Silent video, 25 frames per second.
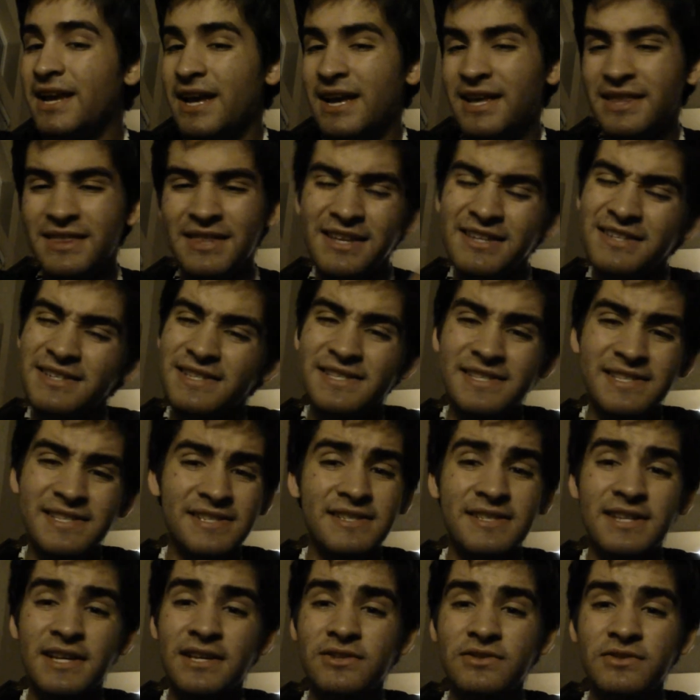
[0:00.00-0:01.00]
And then just
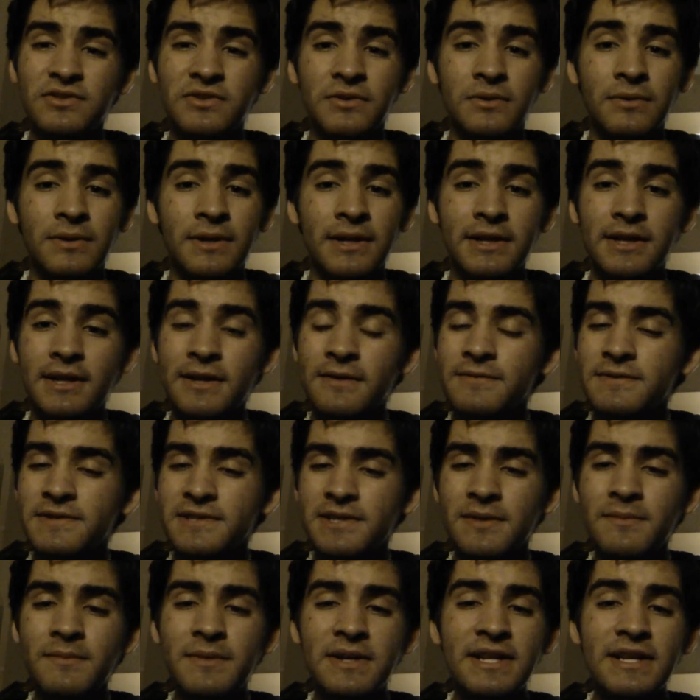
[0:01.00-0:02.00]
stick to it. If
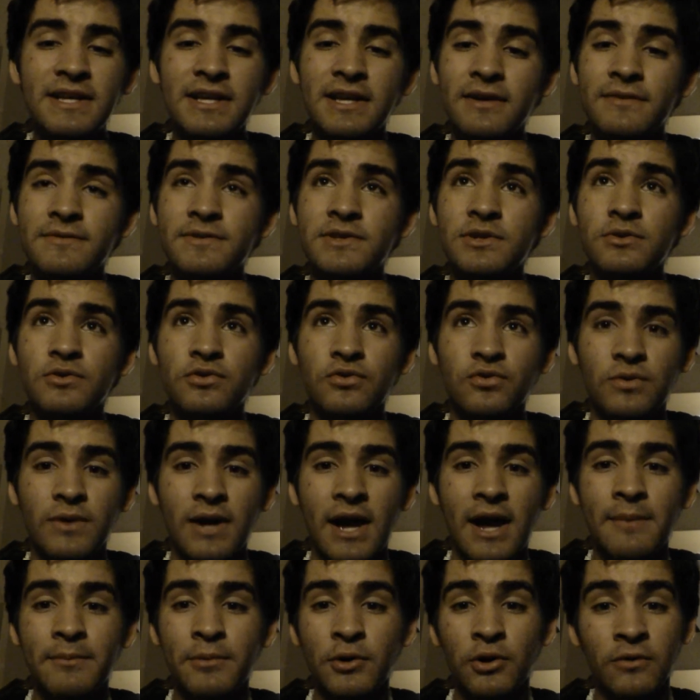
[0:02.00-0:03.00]
somebody gives you
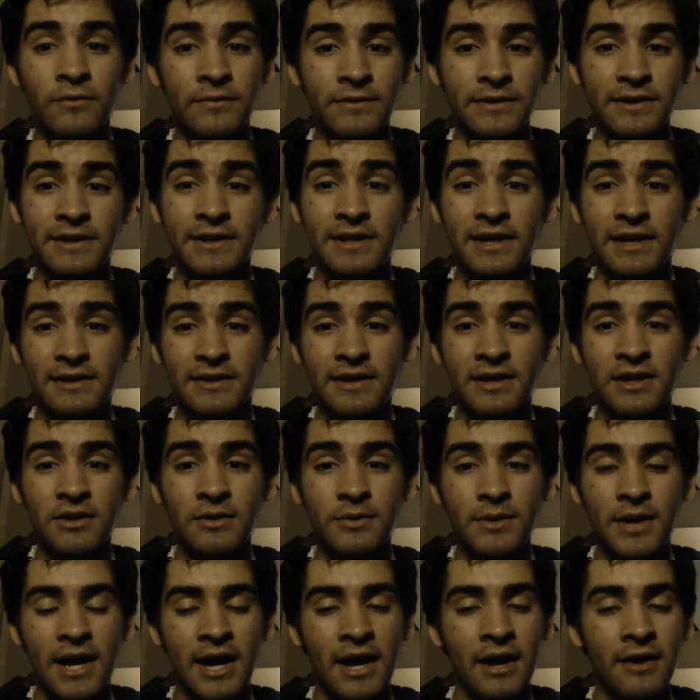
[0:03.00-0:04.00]
crap over the deck that
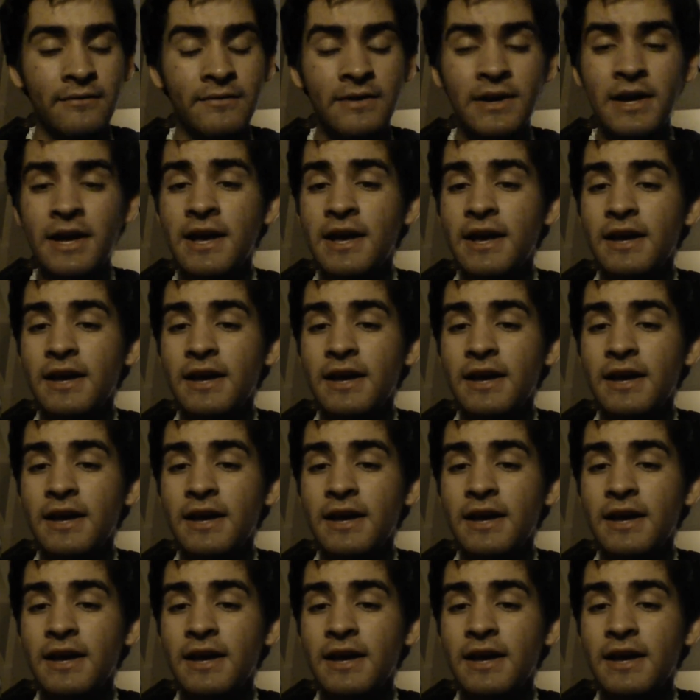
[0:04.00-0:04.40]
you have,